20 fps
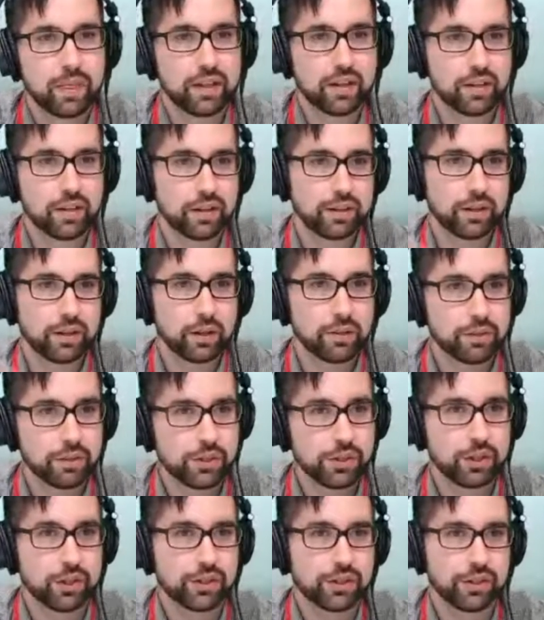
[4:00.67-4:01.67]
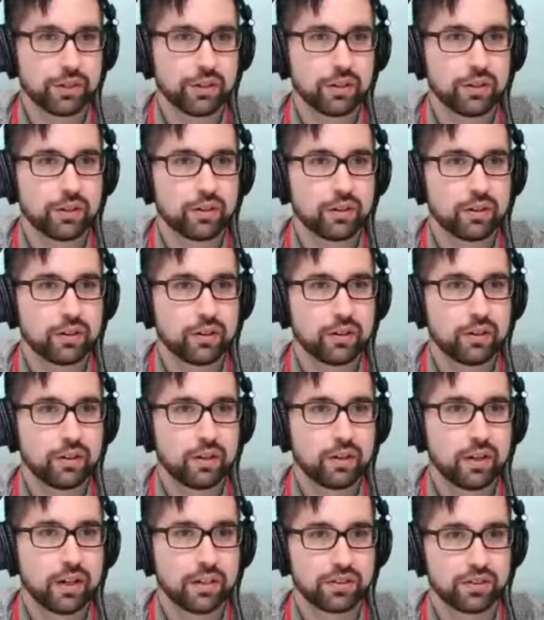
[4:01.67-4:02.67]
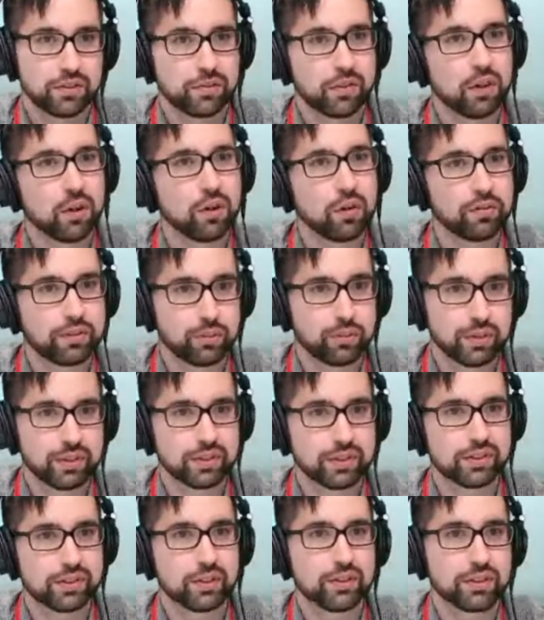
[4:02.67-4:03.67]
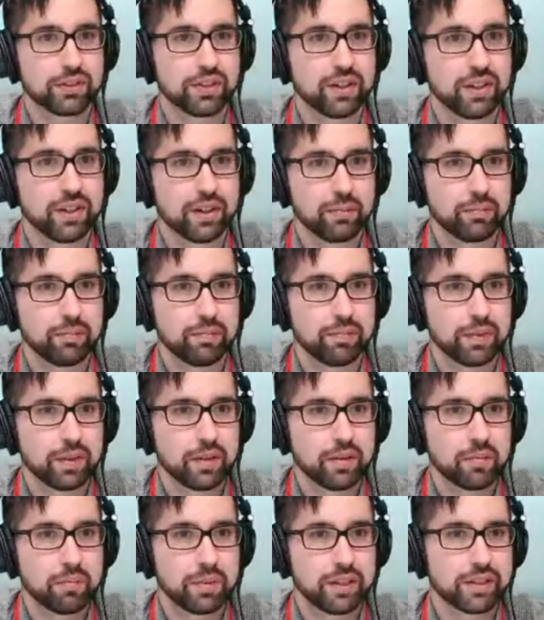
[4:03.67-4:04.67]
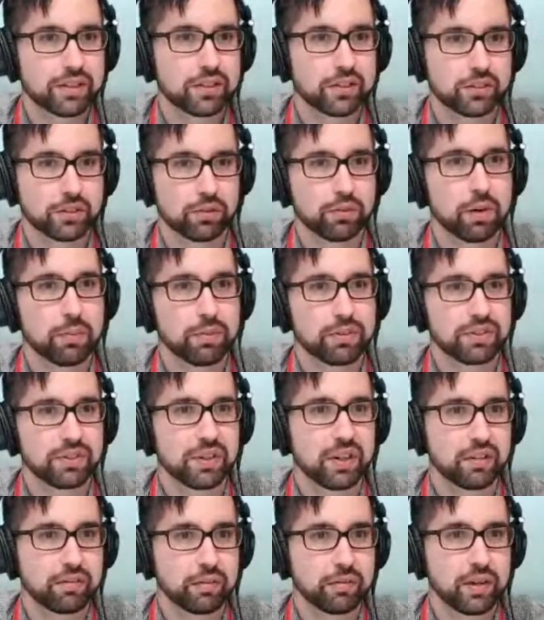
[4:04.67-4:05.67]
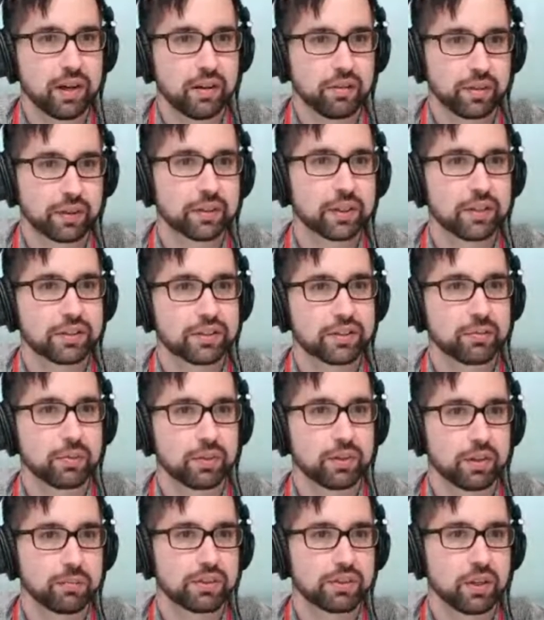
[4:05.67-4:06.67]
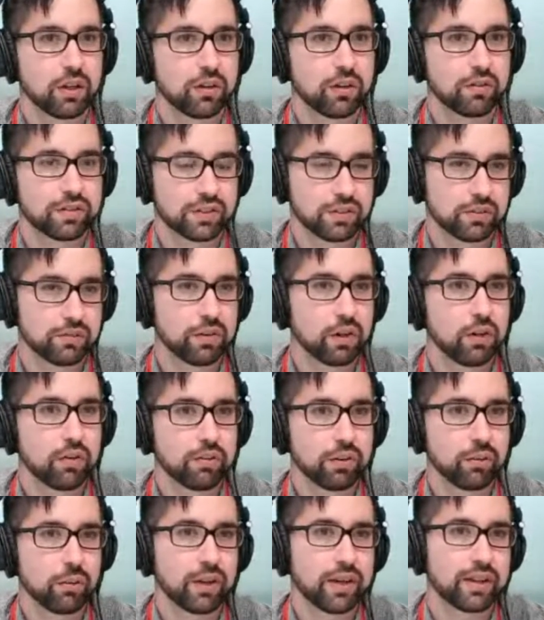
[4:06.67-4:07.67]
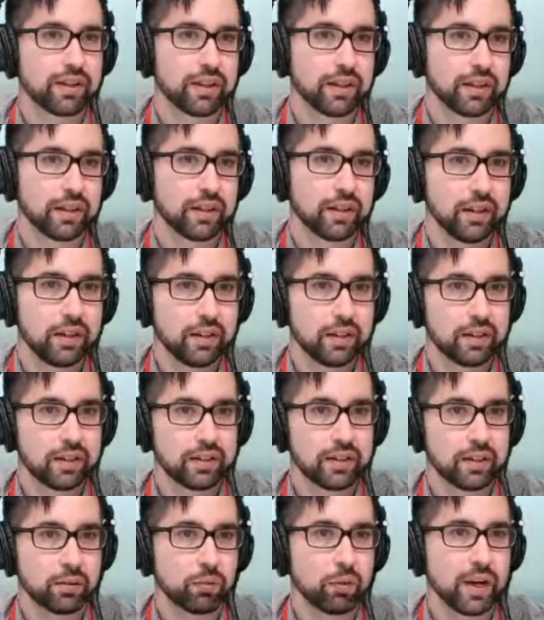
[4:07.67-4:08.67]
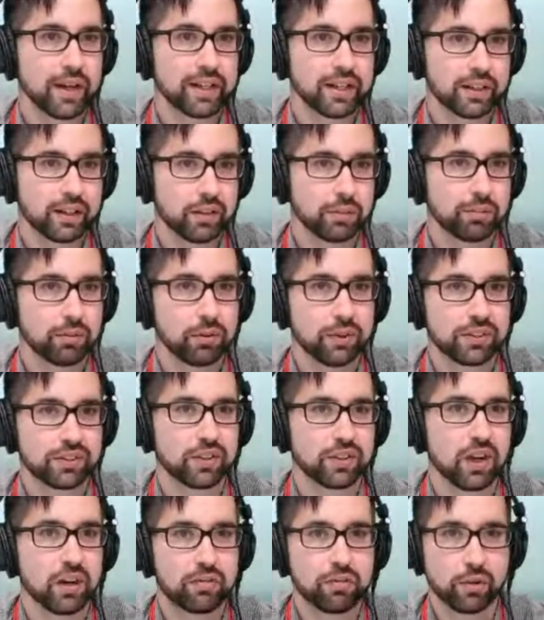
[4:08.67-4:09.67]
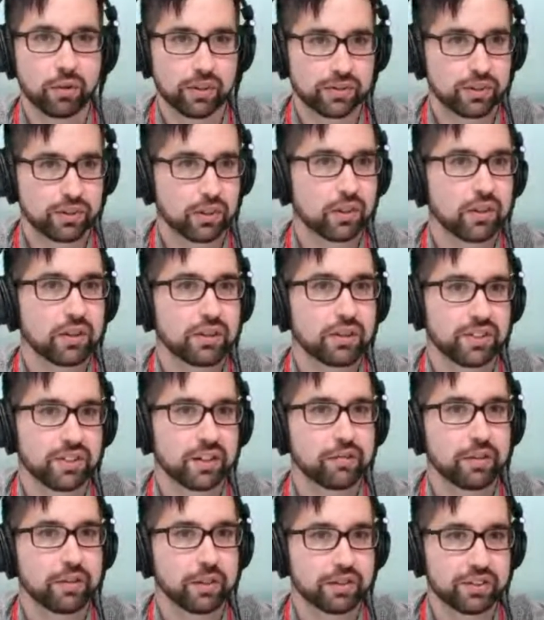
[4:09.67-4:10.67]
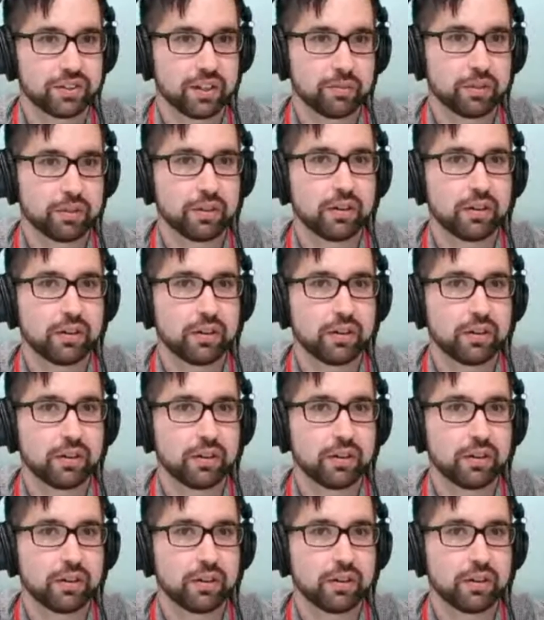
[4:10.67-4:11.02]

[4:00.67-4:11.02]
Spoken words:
their infrastructure has evolved with us over time, but that's also representative of how the customer themselves has evolved the way they write and deploy software. Is that a fair statement?